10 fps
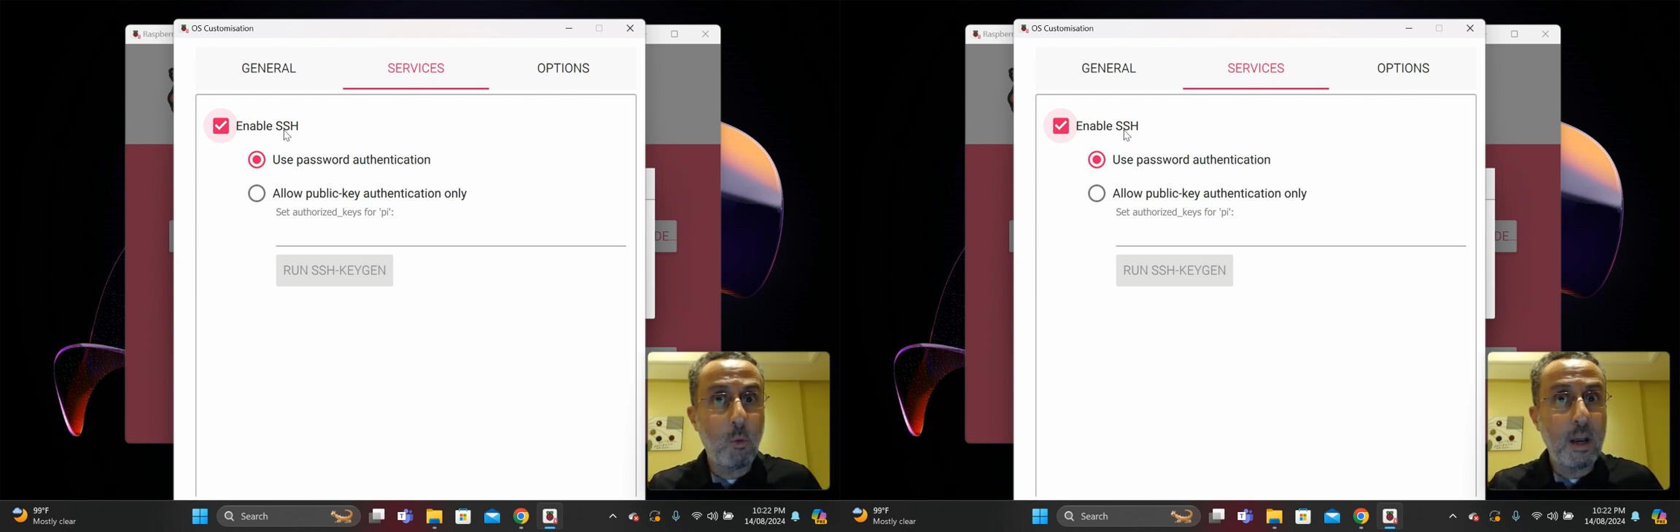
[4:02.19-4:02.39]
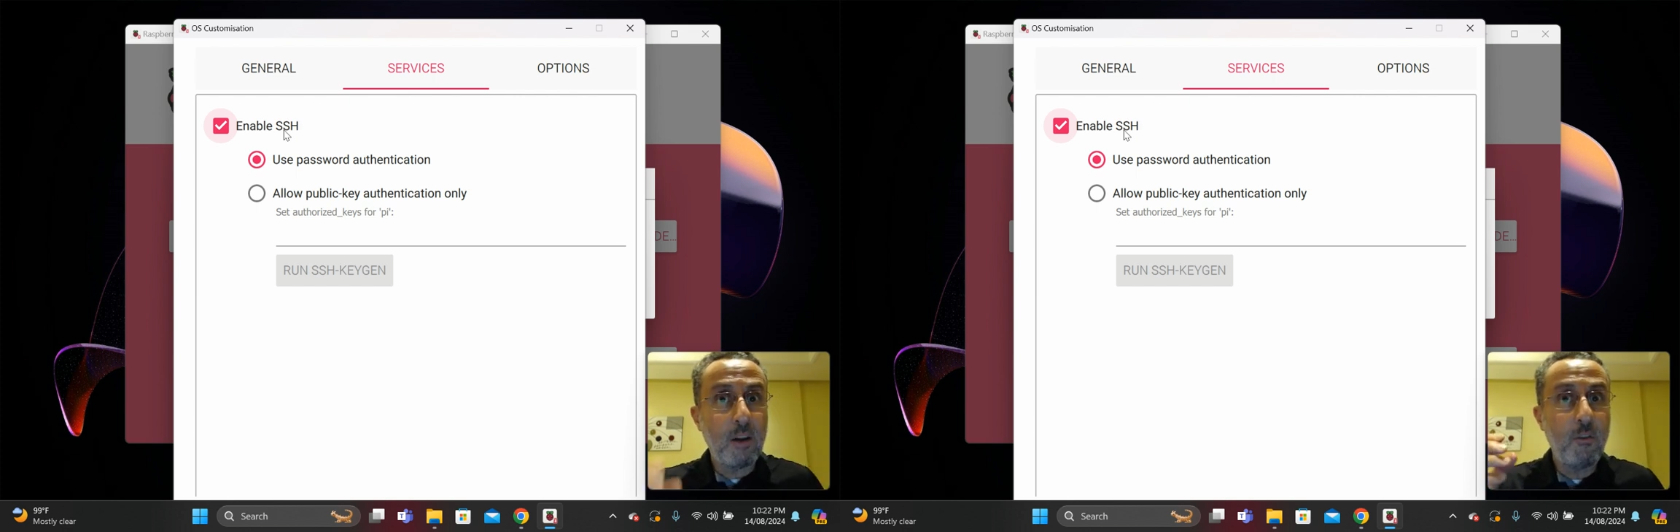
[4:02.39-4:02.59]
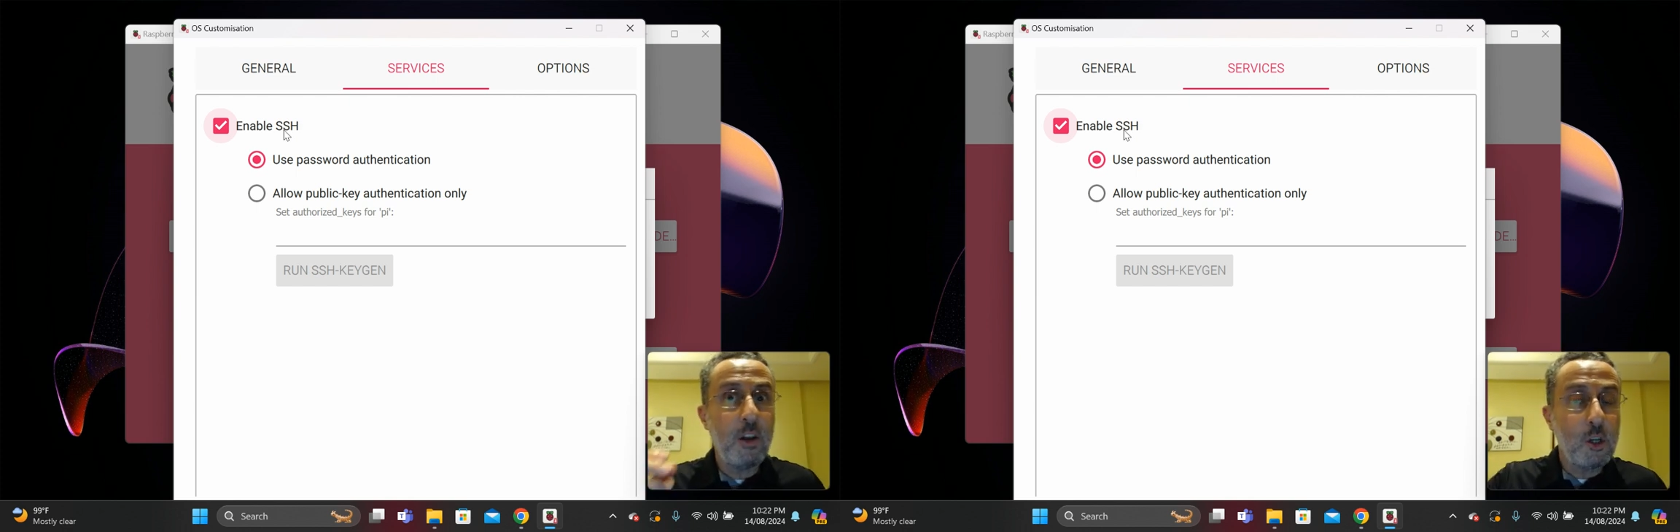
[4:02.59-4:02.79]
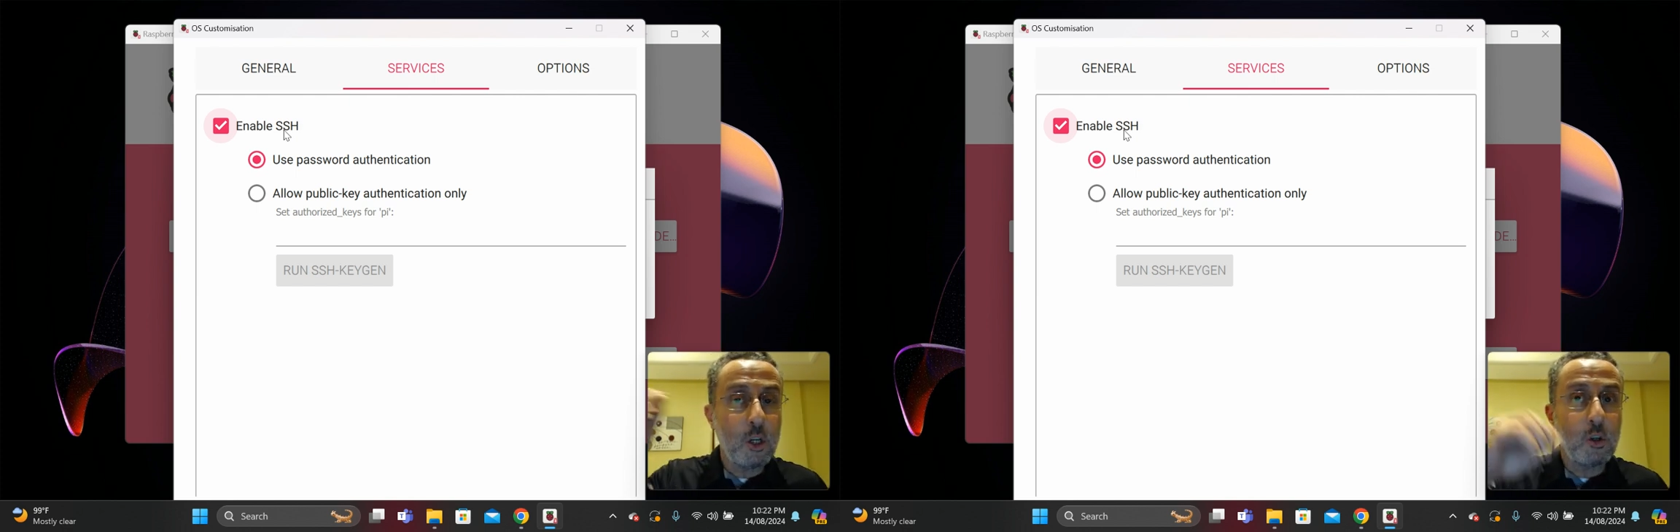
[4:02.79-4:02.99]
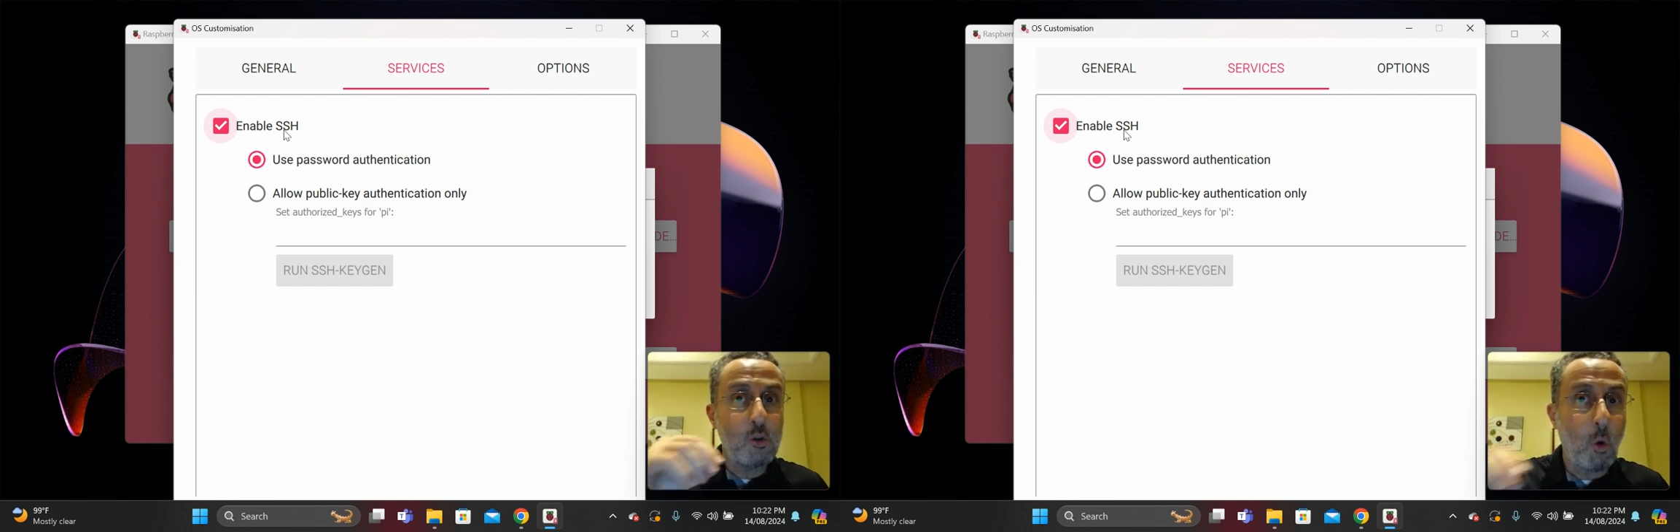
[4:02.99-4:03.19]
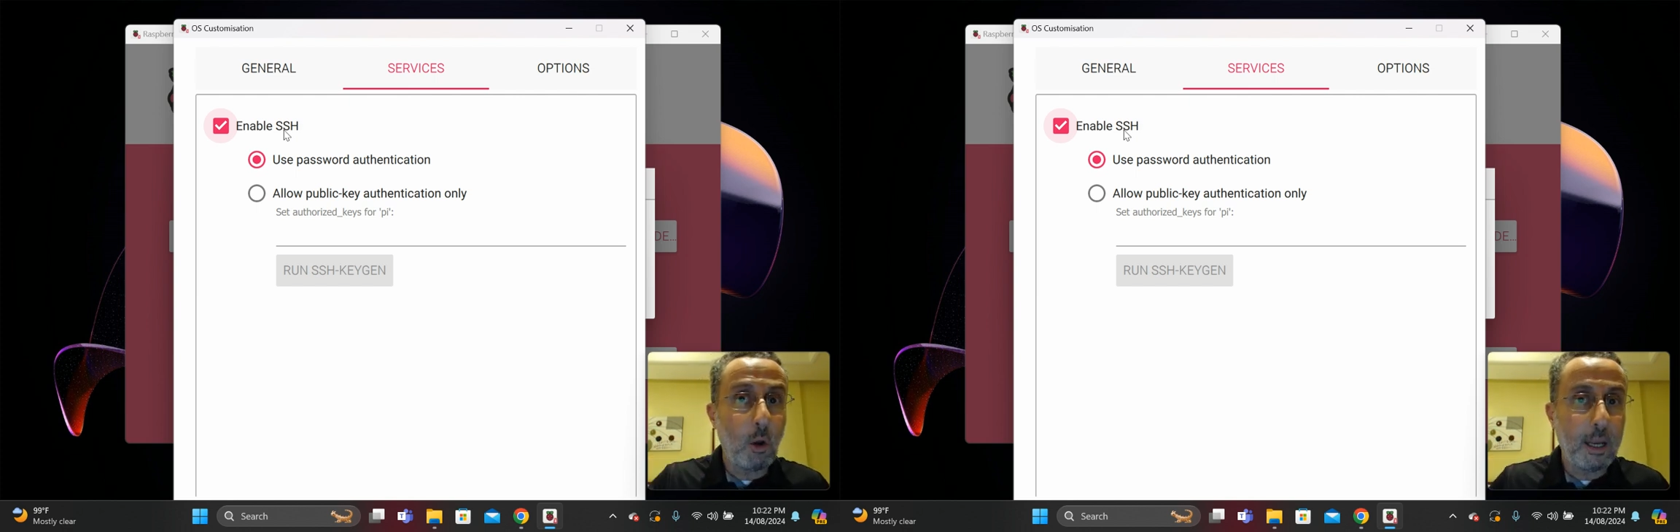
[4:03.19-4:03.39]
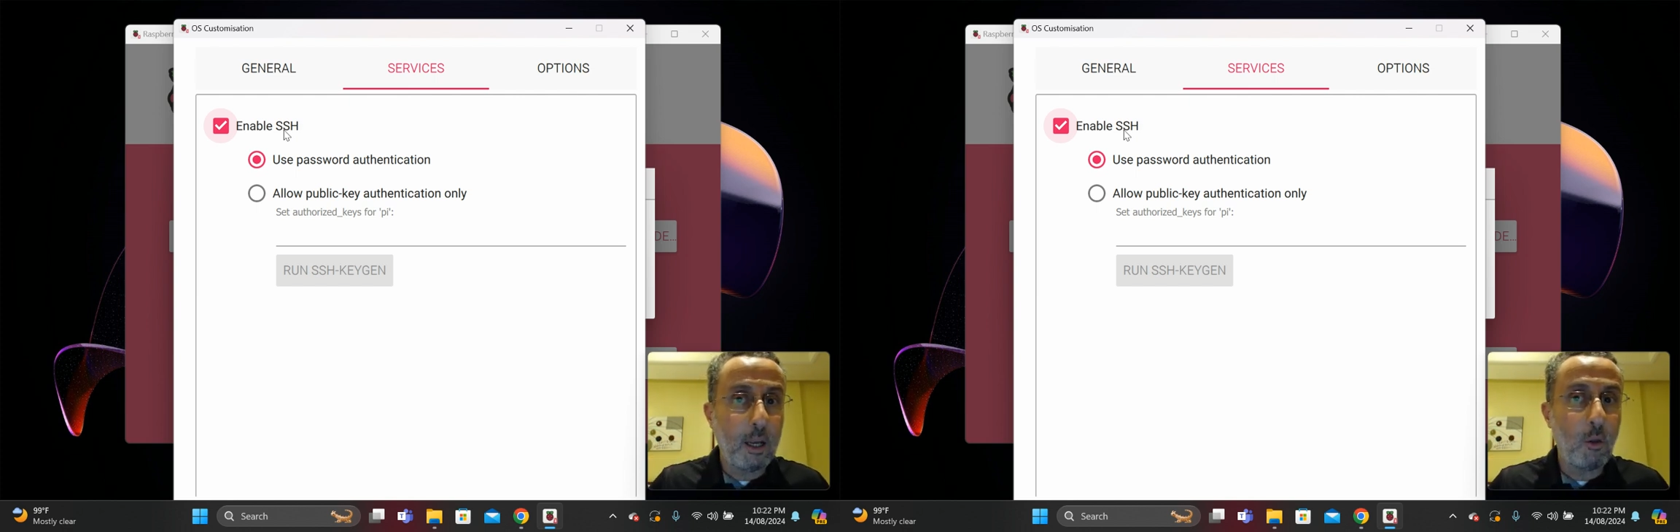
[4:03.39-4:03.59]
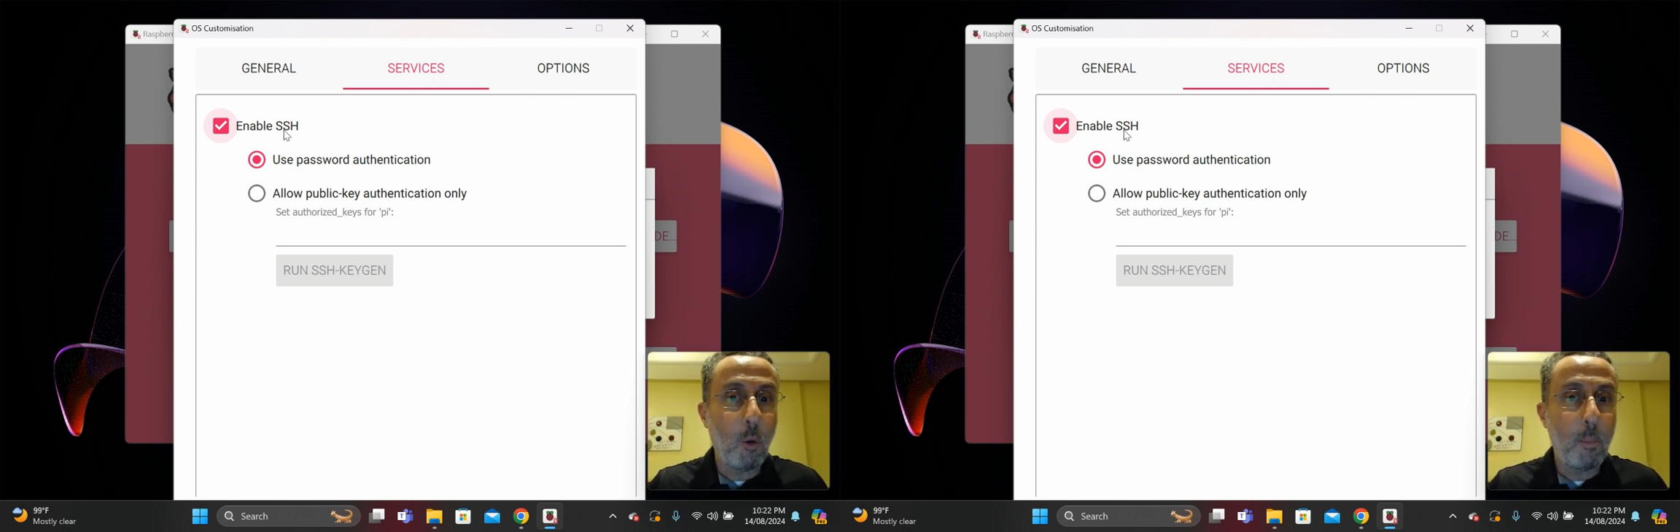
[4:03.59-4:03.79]
when finish installing
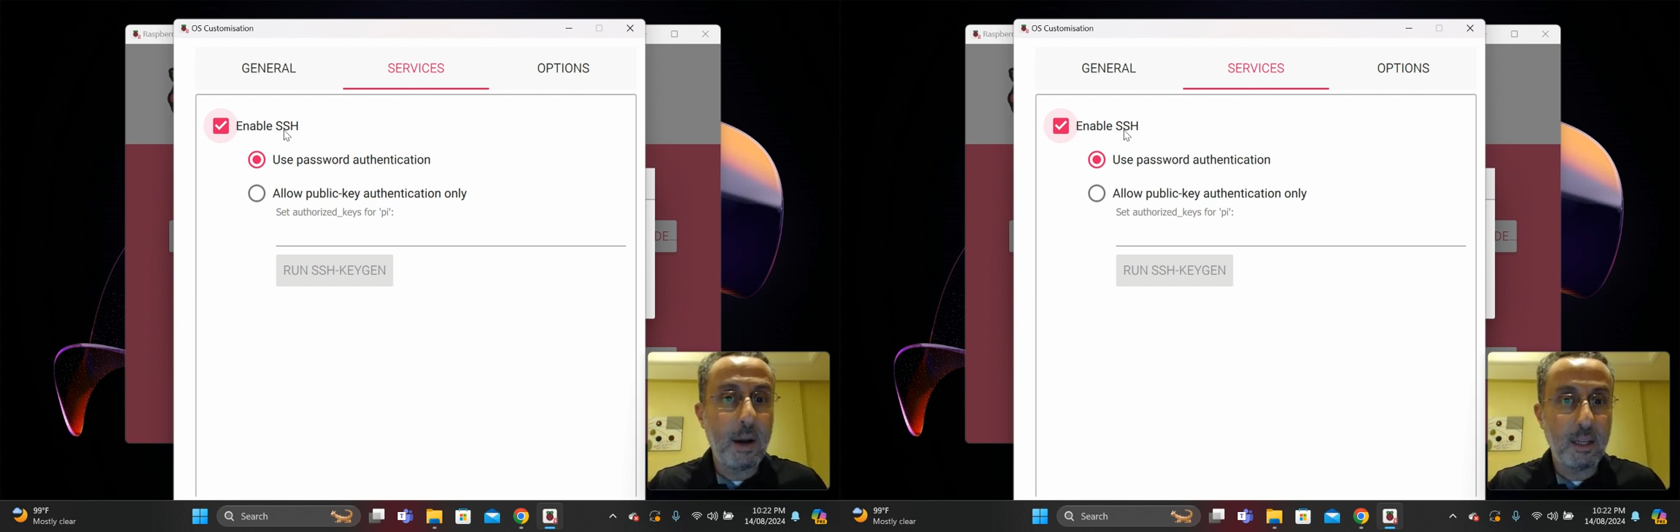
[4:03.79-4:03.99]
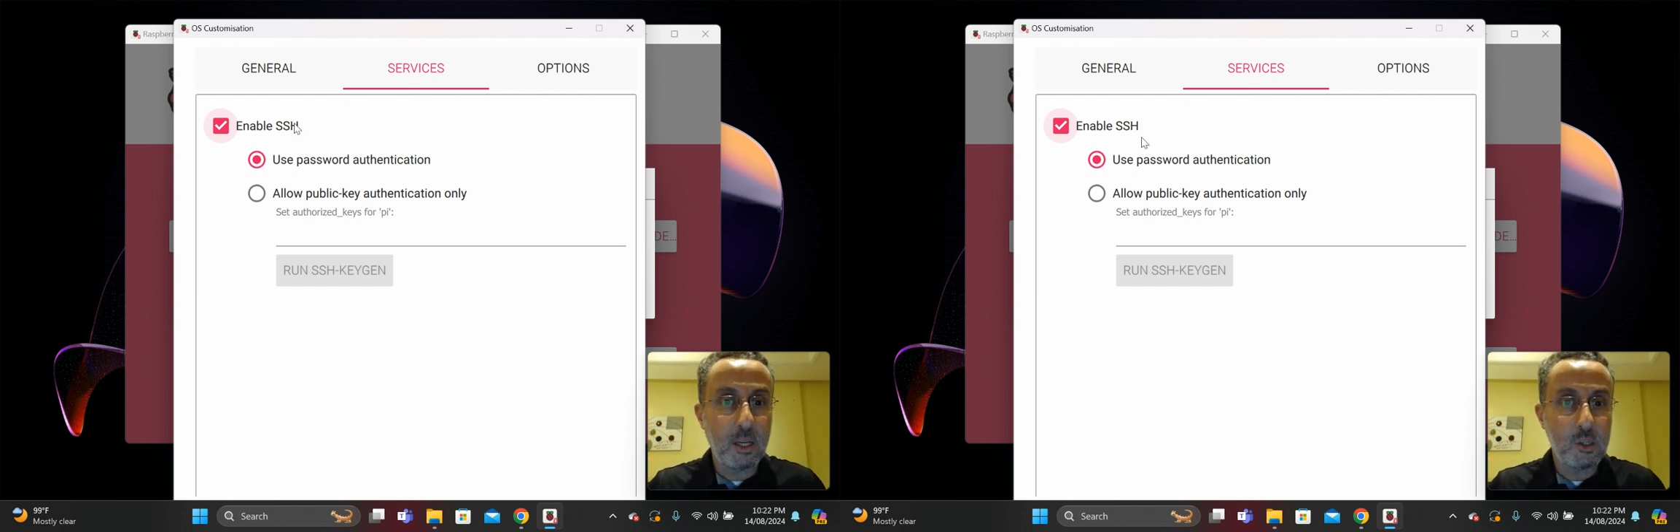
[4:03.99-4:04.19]
the operating